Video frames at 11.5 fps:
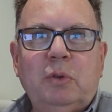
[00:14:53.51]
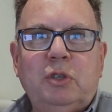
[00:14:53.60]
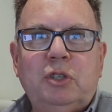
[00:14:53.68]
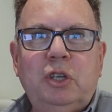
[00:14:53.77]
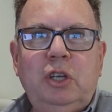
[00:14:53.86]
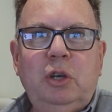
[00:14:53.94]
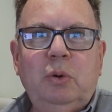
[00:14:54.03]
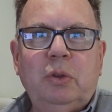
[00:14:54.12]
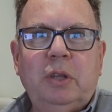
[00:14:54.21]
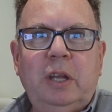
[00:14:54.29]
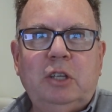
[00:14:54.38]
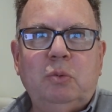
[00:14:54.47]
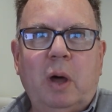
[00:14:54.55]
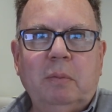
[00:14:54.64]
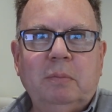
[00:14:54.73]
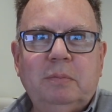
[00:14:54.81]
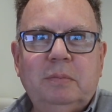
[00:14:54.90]
we'll see you at the next
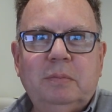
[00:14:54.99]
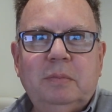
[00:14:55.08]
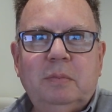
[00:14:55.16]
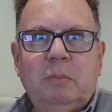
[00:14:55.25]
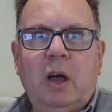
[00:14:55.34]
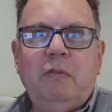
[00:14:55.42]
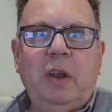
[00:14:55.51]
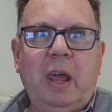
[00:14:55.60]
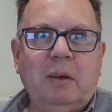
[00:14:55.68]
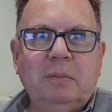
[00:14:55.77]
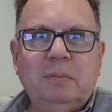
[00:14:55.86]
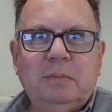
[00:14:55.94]
one. Bye for now.